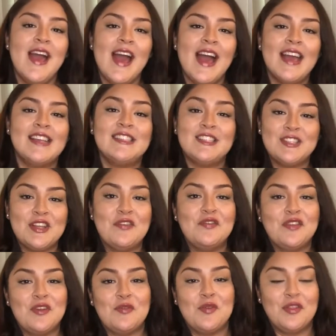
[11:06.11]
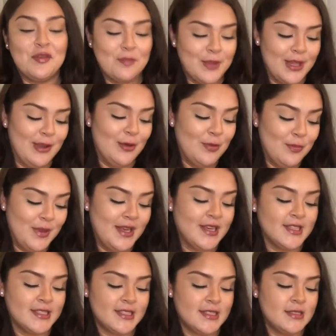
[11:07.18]
I stuffed it with a pillow
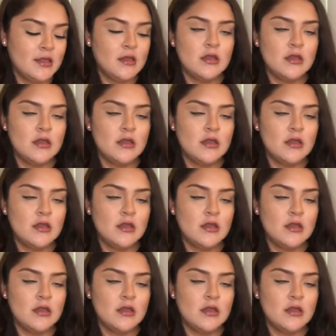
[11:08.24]
because,